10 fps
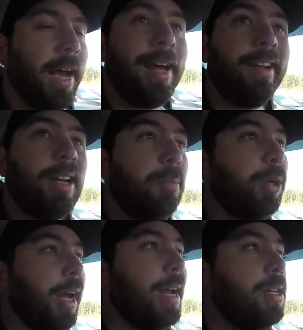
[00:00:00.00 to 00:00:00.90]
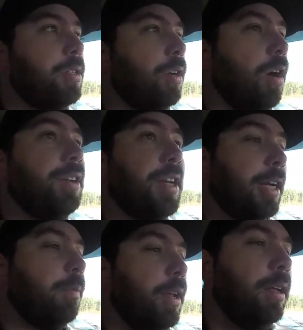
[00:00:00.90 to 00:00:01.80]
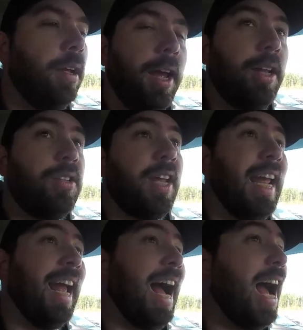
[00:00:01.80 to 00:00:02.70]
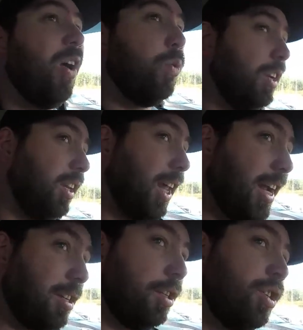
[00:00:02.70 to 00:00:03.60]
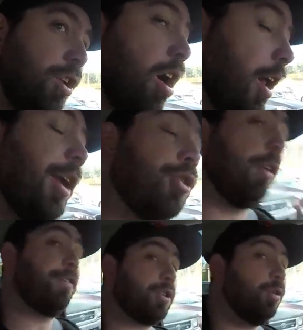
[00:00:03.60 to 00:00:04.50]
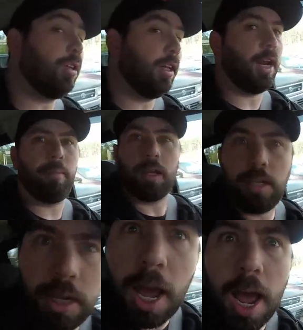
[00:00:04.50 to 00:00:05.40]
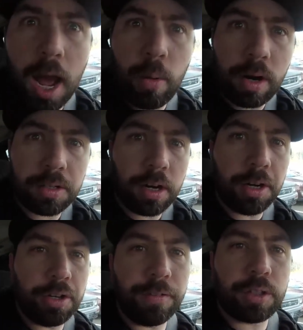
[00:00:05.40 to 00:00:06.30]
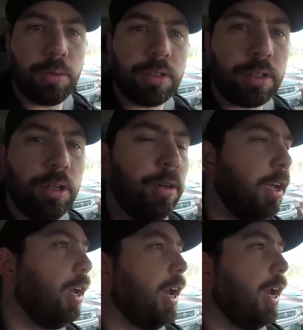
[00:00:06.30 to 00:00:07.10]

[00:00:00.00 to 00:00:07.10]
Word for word: I had a couple guys contact me and say, I would like to start a drift school. And I'm like, yeah, I want to start a drift school too.